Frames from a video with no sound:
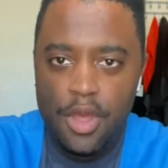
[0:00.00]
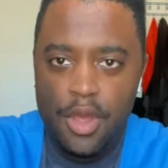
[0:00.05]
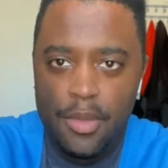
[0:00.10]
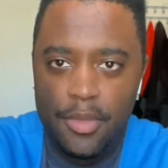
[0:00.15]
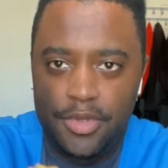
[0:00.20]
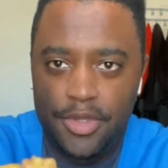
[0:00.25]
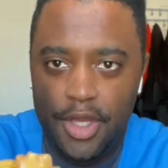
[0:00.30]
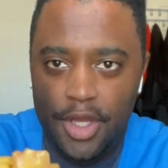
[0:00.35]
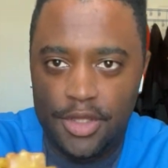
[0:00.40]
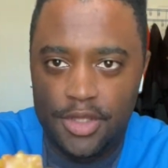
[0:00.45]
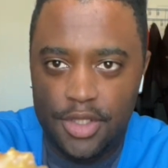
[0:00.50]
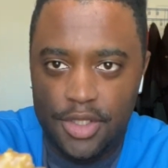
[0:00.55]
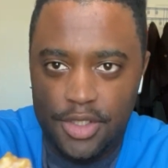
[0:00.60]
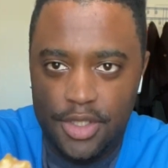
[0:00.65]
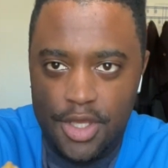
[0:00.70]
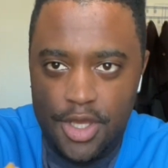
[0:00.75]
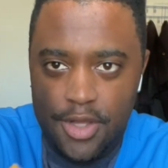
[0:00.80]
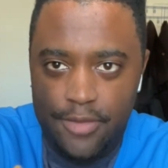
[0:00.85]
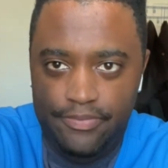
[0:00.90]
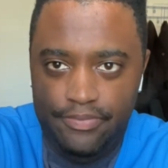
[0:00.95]
Take a look at
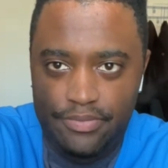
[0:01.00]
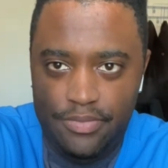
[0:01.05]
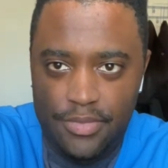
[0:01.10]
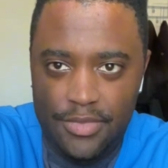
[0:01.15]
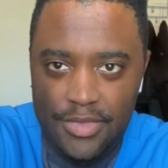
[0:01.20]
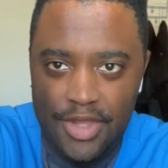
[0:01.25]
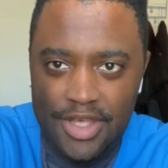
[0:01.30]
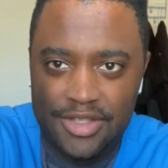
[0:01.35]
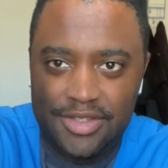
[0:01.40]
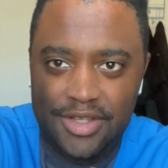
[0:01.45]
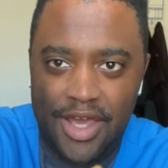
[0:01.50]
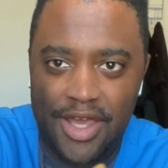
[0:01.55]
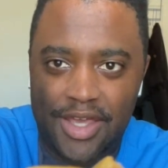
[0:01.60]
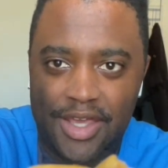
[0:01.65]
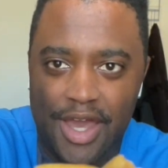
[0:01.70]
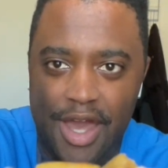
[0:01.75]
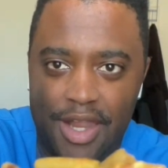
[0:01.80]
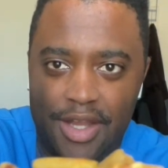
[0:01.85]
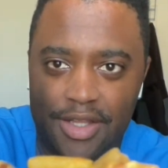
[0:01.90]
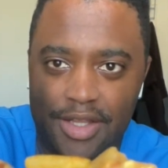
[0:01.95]
that. That's like
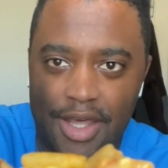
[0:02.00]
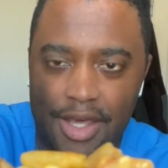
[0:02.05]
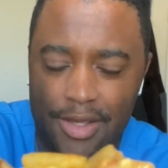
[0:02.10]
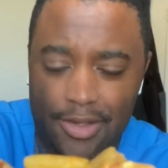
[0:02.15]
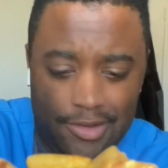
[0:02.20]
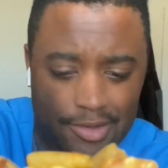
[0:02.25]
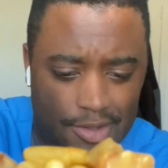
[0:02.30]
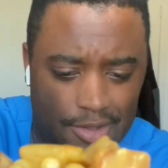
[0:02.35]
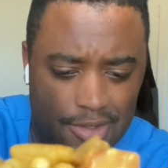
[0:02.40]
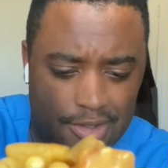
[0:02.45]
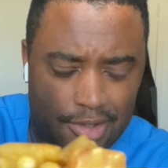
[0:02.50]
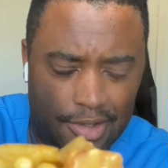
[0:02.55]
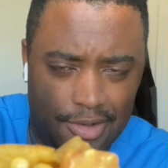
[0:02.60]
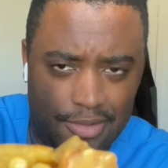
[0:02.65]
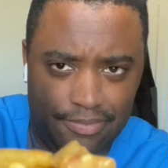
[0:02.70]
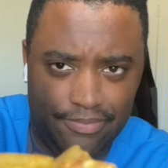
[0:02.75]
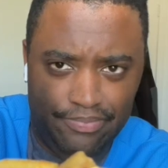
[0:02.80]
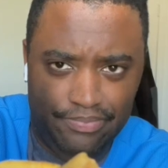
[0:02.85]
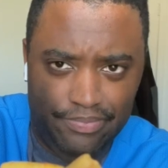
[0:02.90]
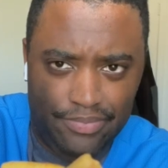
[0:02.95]
kind of like
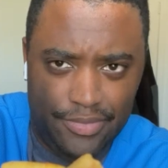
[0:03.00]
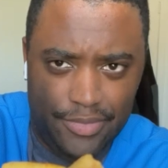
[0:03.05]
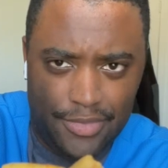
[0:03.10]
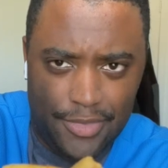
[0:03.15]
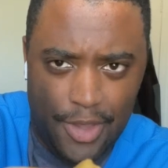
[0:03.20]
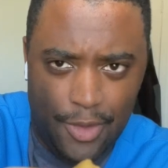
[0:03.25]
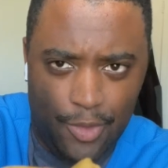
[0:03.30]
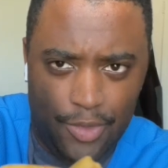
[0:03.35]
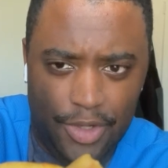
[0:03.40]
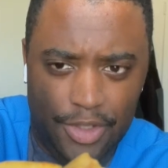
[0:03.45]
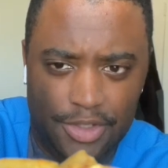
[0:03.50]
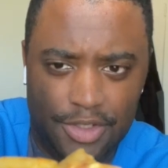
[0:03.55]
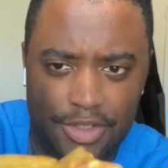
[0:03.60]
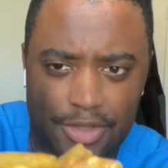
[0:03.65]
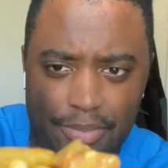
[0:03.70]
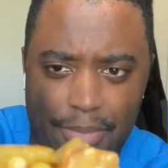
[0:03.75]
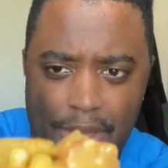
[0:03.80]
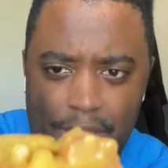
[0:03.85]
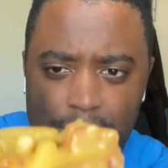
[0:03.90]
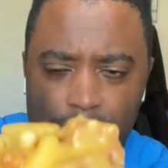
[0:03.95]
when they did the
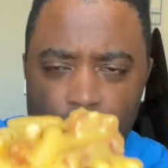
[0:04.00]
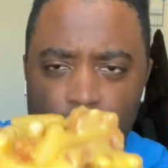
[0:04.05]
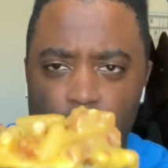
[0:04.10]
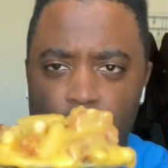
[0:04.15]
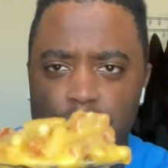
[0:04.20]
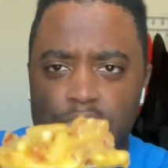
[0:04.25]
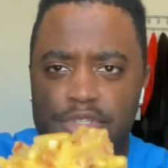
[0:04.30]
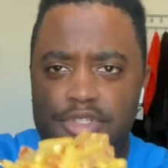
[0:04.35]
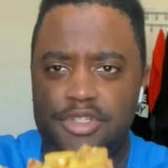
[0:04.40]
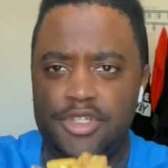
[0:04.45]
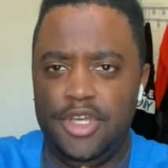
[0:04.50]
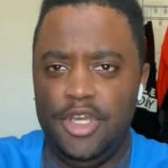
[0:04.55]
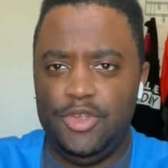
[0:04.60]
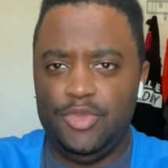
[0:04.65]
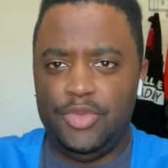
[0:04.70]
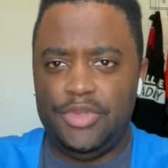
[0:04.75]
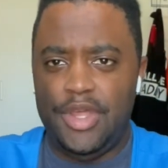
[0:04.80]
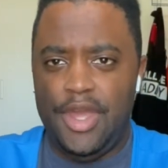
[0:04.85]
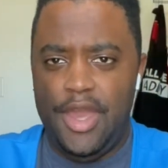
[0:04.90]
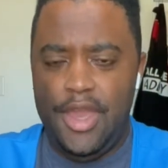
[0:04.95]
macaroni and cheese
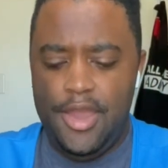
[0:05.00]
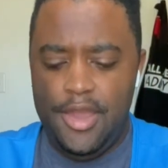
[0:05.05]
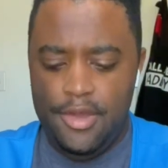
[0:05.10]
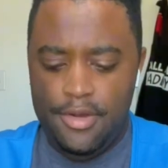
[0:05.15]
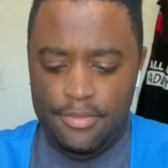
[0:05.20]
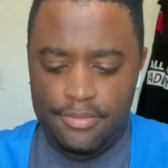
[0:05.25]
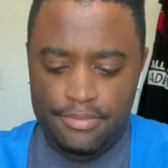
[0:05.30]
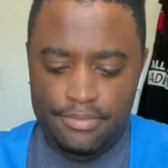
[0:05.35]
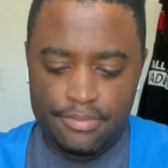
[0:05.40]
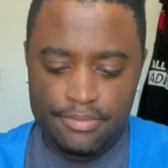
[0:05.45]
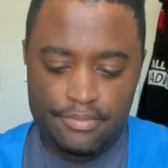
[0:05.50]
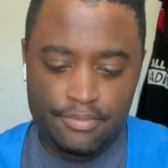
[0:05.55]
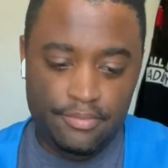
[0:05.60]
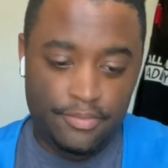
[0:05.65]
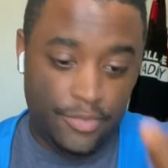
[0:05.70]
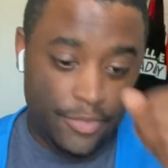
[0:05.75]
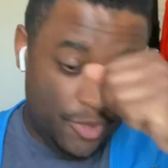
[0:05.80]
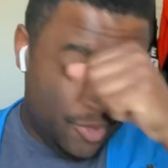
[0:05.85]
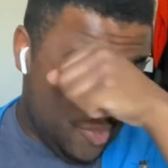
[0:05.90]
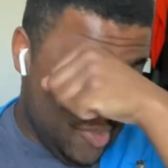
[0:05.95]
with the ham,
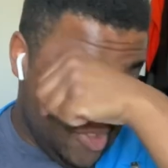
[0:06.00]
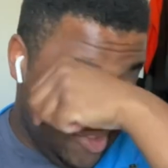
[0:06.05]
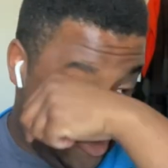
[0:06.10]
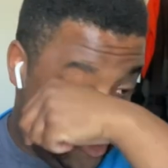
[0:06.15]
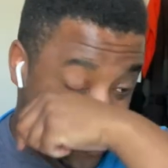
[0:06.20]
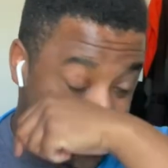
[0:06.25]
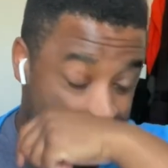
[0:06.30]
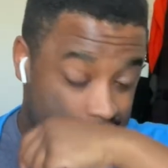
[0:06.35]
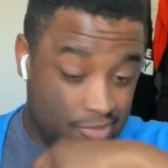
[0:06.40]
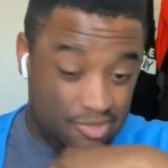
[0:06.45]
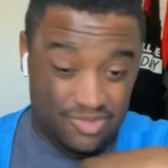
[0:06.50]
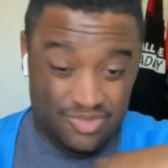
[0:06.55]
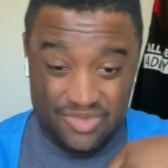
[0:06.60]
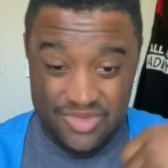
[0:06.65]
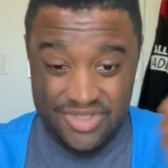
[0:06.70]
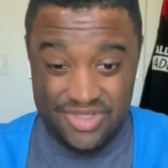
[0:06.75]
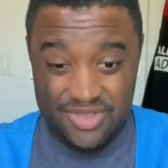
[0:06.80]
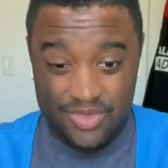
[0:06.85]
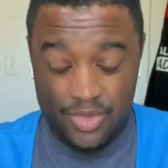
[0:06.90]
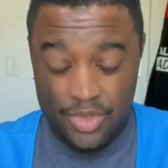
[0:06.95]
which
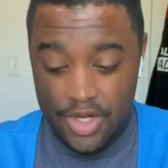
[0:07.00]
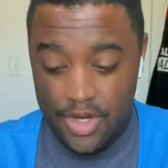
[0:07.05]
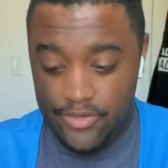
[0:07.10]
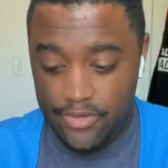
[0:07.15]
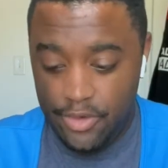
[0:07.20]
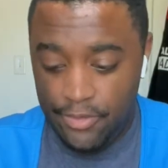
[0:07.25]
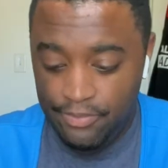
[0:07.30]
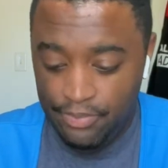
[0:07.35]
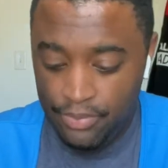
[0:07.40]
was whatever.